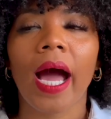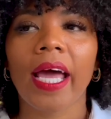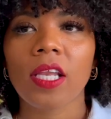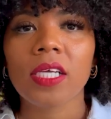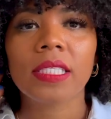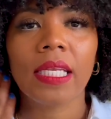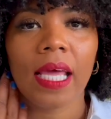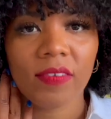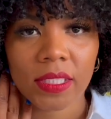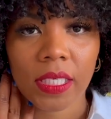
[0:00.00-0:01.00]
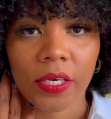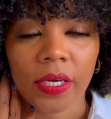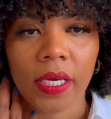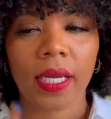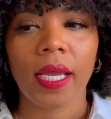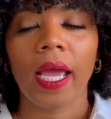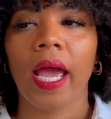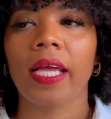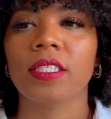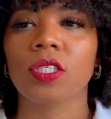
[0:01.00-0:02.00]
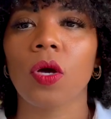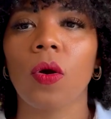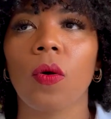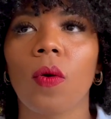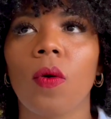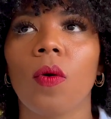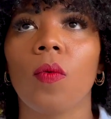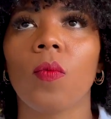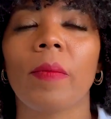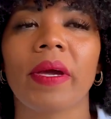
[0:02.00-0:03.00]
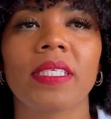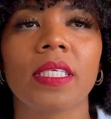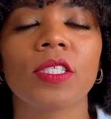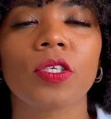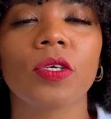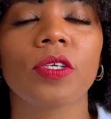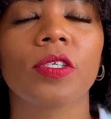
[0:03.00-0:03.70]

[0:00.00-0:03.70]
I lost the left ear. And so when my sister,